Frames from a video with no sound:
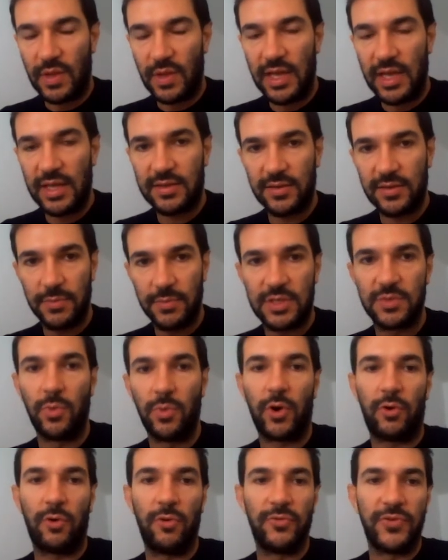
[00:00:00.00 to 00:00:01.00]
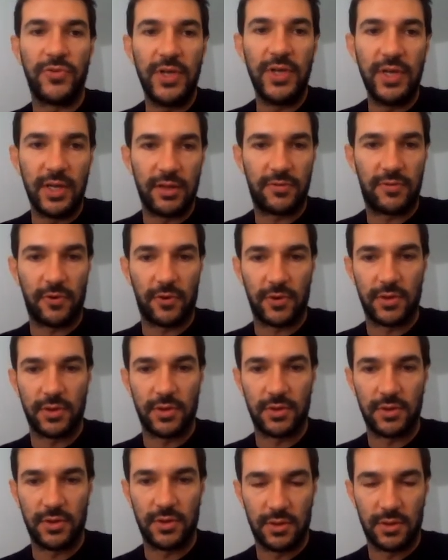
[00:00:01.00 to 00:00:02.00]
it's more convenient for
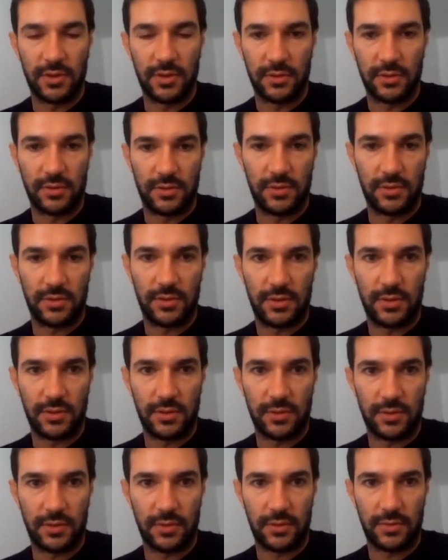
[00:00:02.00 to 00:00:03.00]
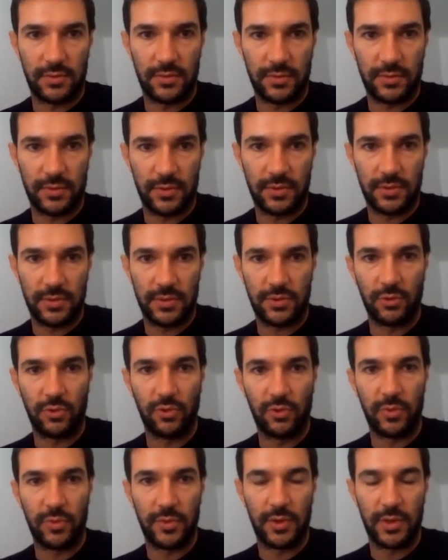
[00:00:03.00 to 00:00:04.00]
the
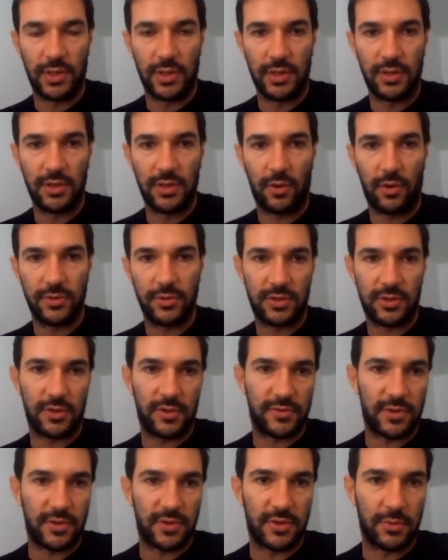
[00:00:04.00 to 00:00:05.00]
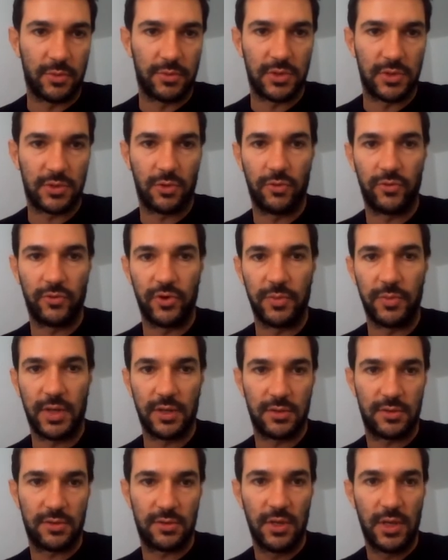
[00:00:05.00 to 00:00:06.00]
subgroup in the context of subgroup discovery
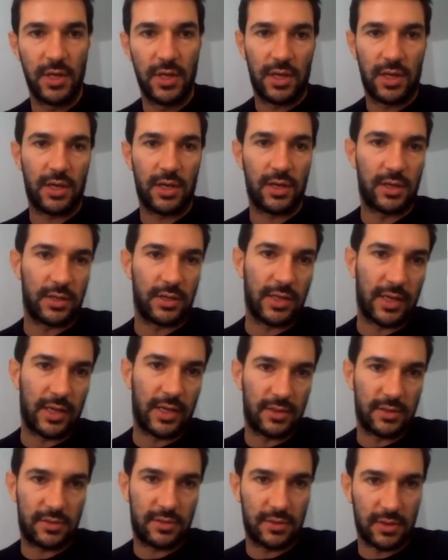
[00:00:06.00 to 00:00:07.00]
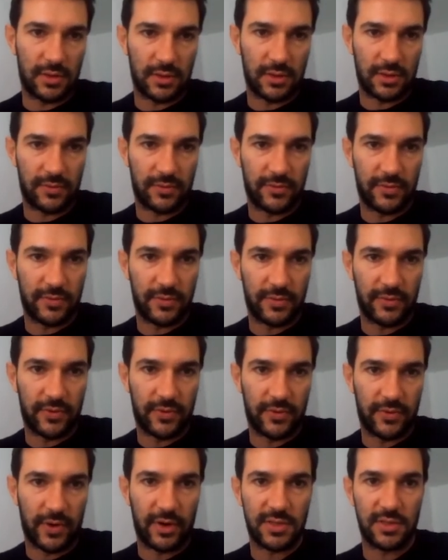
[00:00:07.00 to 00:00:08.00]
because this
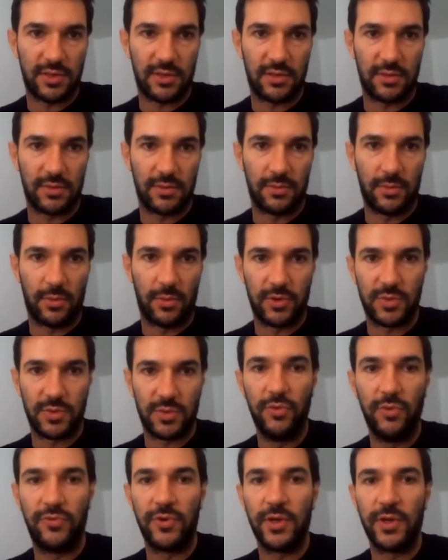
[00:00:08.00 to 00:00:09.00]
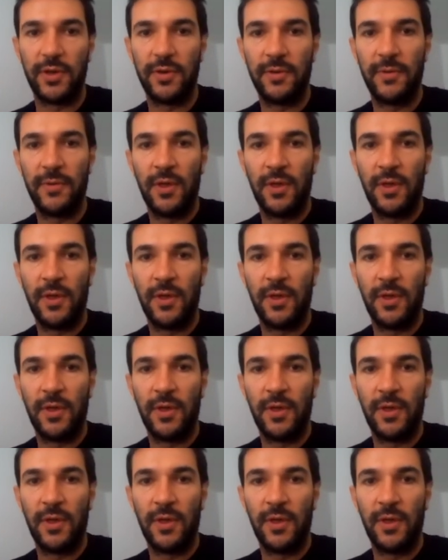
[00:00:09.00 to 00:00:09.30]
varies more smoothly.